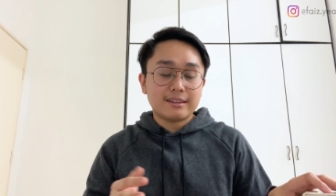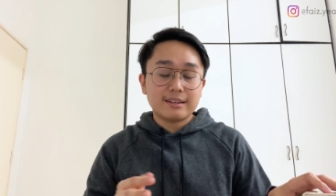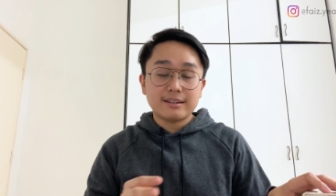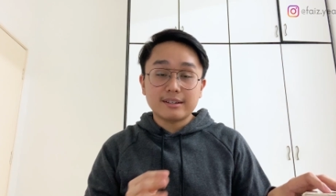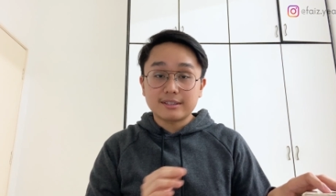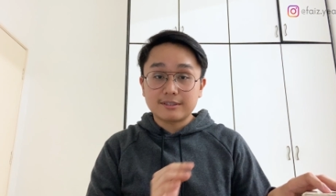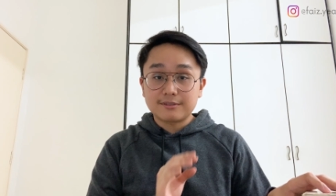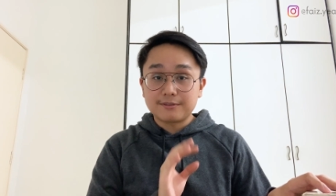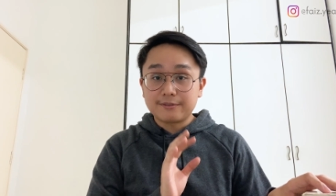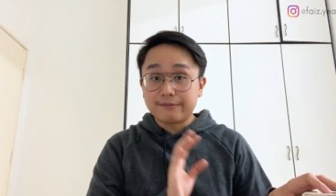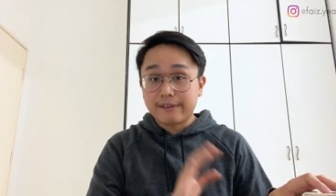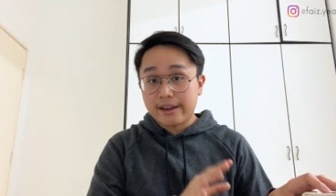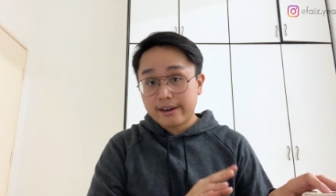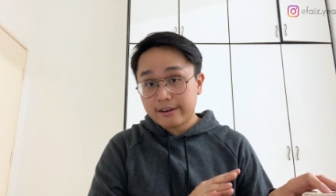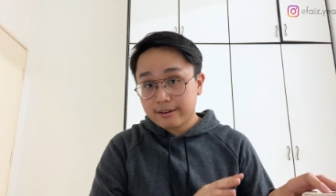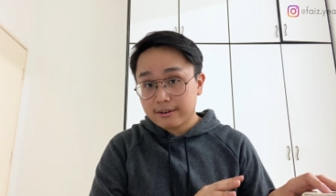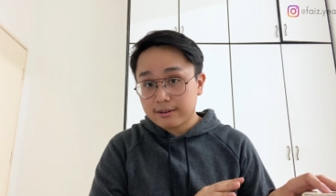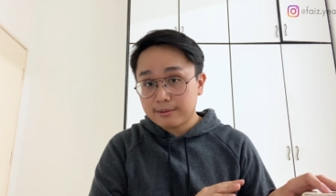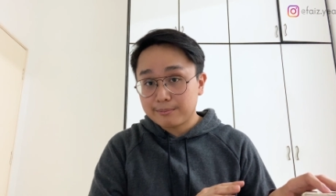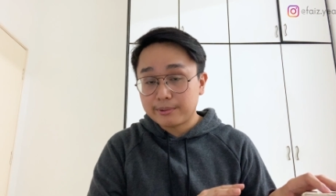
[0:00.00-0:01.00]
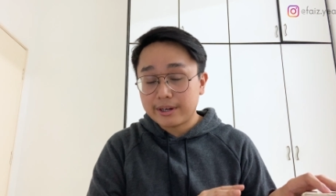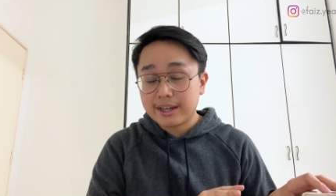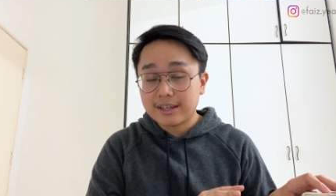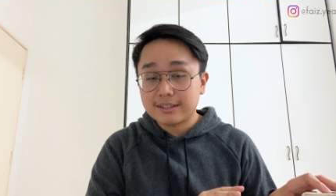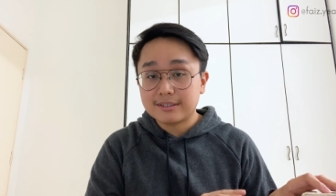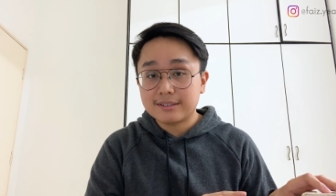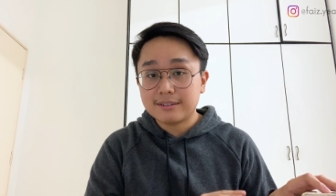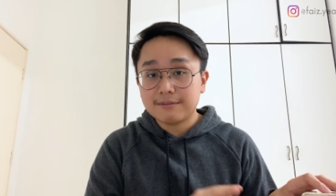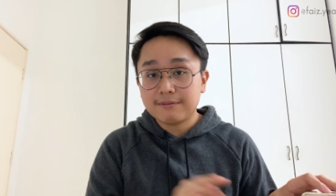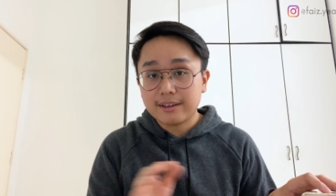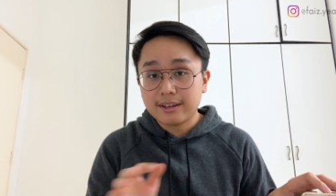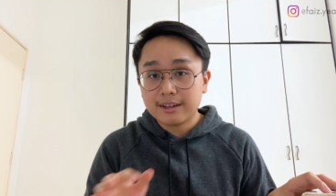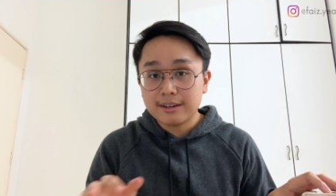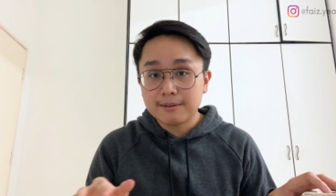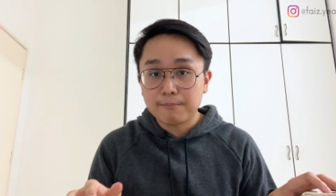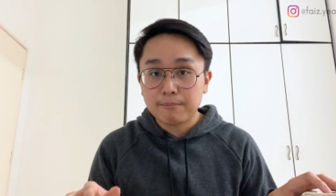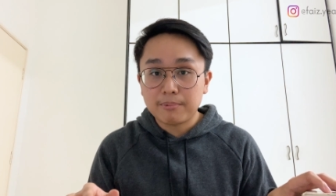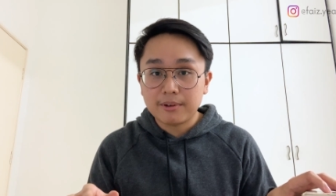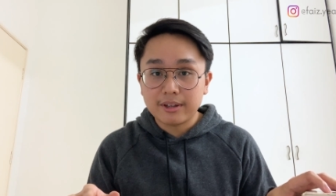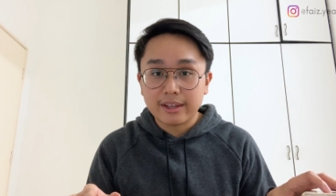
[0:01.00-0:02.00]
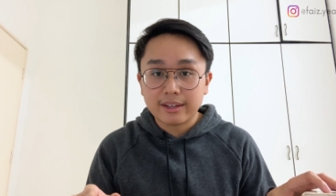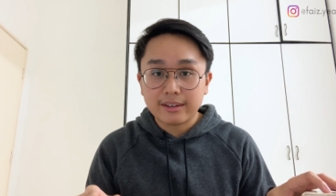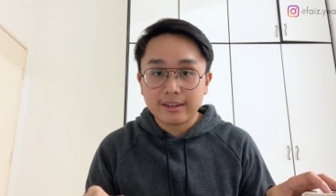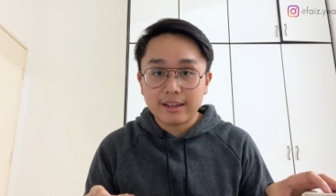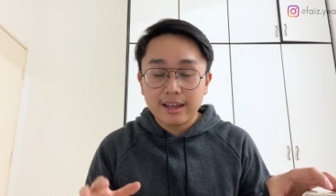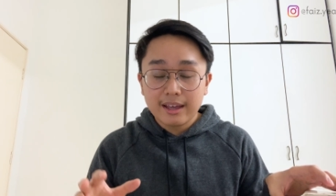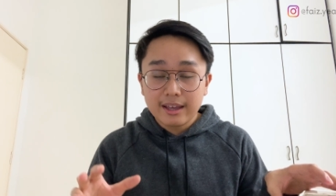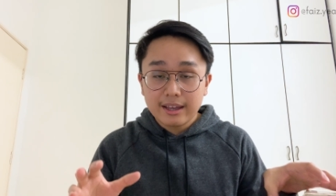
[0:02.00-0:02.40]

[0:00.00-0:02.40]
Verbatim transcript: I think it's very comprehensive and complete.